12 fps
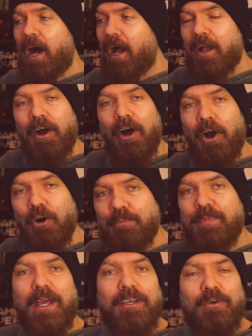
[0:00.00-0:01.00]
I hope
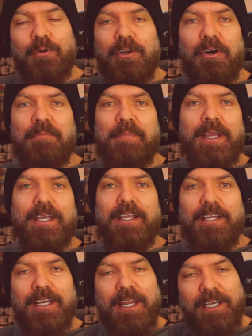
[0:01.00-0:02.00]
that you are not making
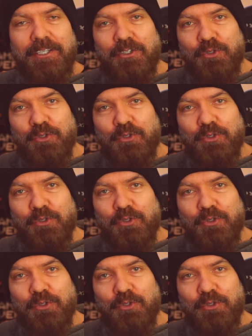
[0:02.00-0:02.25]
the next